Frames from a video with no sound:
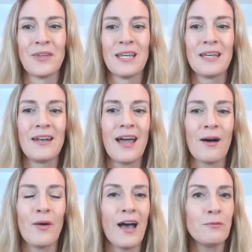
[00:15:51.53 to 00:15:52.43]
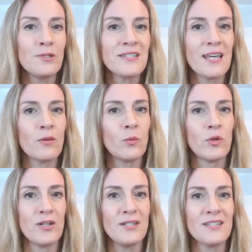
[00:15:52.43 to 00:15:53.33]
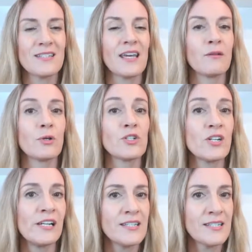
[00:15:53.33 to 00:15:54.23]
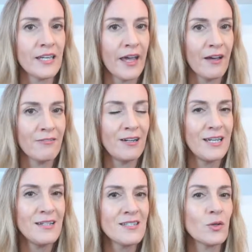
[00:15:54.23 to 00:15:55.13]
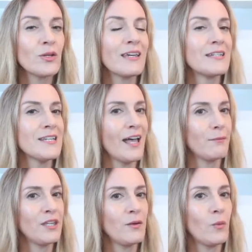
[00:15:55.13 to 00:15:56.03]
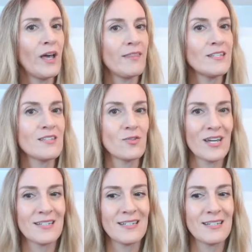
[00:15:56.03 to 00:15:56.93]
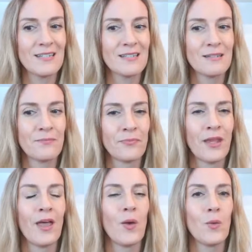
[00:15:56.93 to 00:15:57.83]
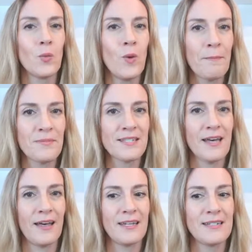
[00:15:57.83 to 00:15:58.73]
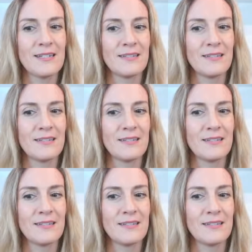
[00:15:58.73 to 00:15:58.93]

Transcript: Now, I will say the words and I want you to listen carefully so you can tell me where the stress is. Website,